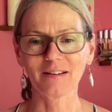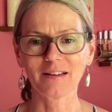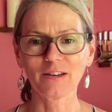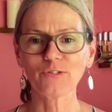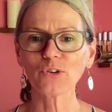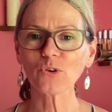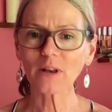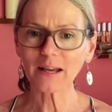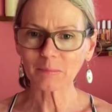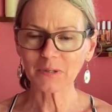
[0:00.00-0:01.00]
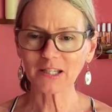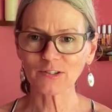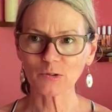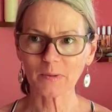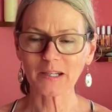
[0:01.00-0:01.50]
If you're like me and you're
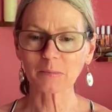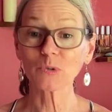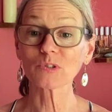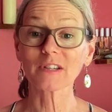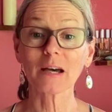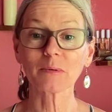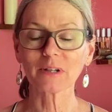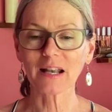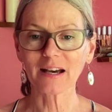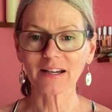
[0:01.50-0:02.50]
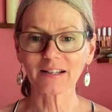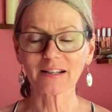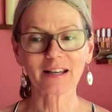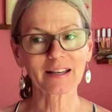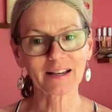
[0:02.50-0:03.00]
spending more time online,
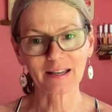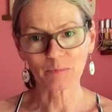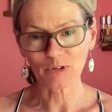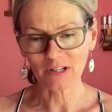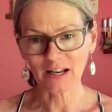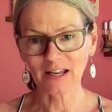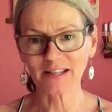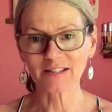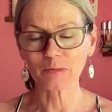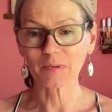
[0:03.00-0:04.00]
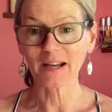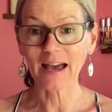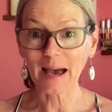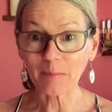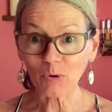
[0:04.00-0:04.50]
like I am with clients, but I
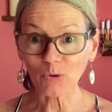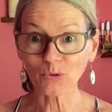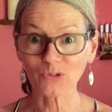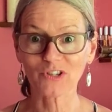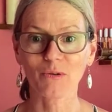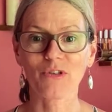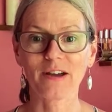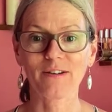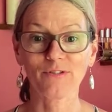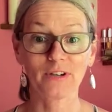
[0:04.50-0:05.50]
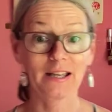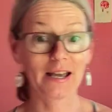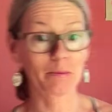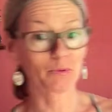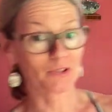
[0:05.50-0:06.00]
am also thankfully
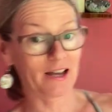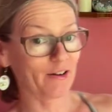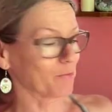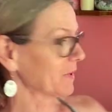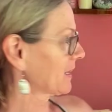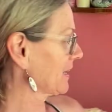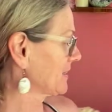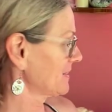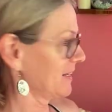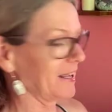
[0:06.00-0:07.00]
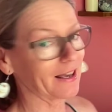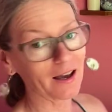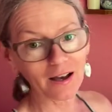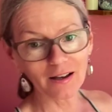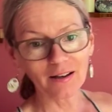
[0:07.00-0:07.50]
able to have my clients
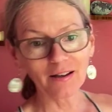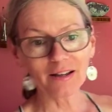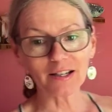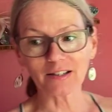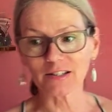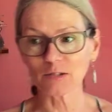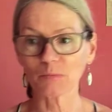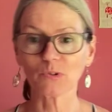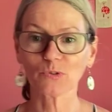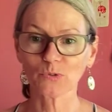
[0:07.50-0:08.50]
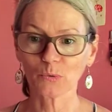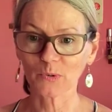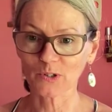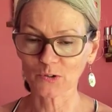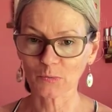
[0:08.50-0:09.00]
here in this beautiful
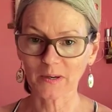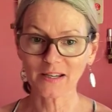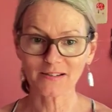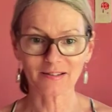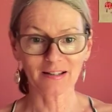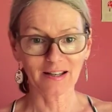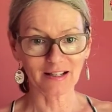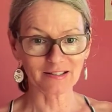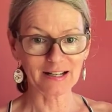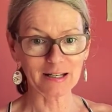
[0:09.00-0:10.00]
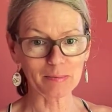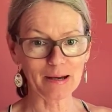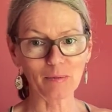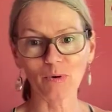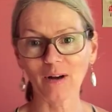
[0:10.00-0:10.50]
workspace. I'll tell you
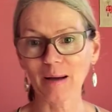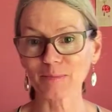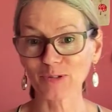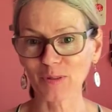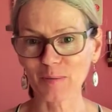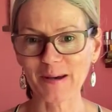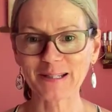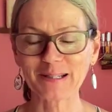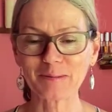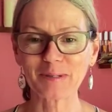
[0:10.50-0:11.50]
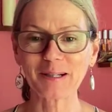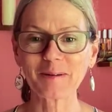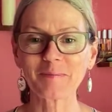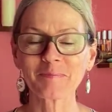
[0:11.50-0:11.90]
about what happens on the bed in a minute.